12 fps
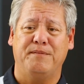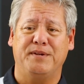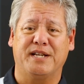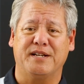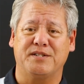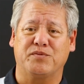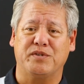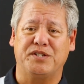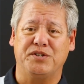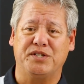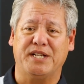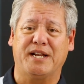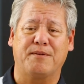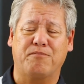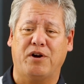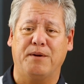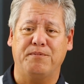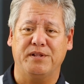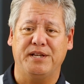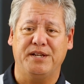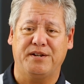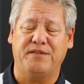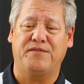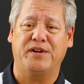because once you set it
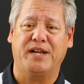properly, you can